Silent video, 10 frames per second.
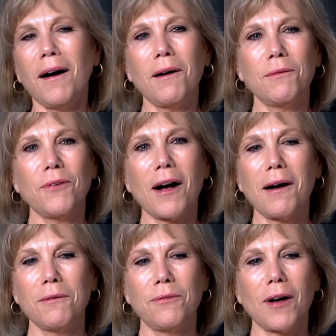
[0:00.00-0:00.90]

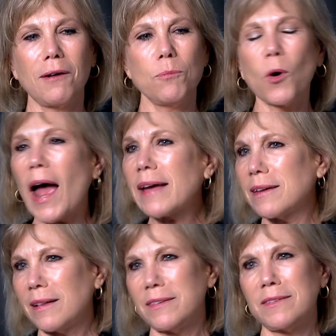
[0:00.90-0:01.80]
of
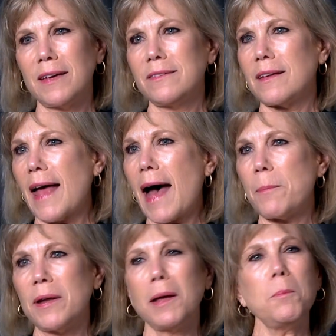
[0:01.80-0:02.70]
miraculous things that
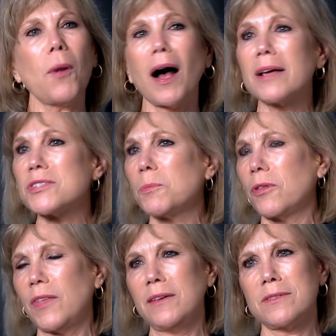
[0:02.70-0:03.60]
happen,
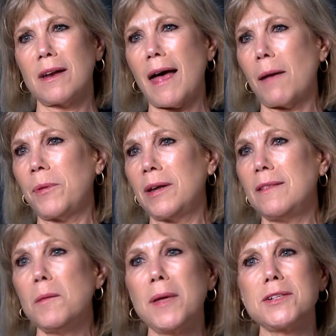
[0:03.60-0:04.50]
impossible things that happen
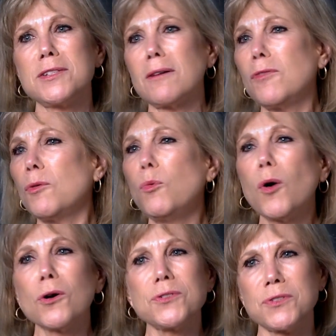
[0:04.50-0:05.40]
in the midst of the
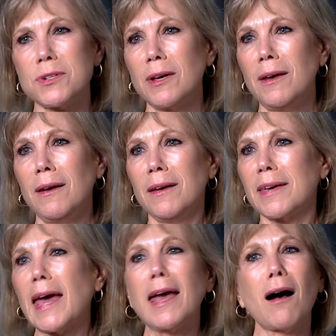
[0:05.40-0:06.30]
worst
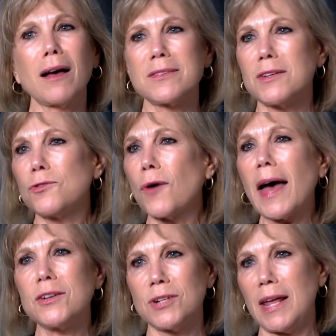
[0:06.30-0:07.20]
chaos and
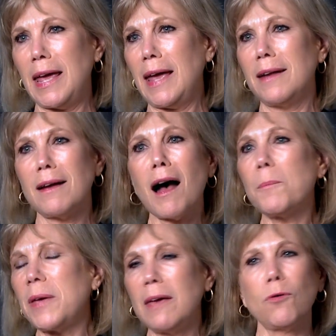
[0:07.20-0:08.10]
tragedy and
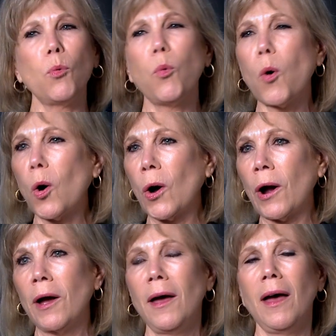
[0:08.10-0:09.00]
upheaval,
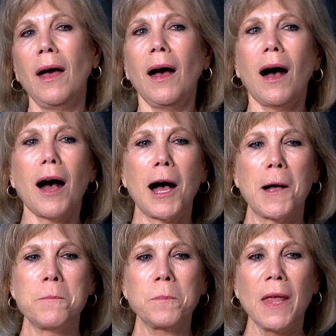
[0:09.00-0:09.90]
war.
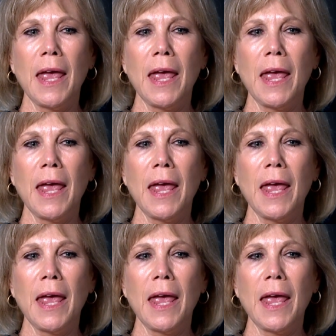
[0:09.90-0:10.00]
And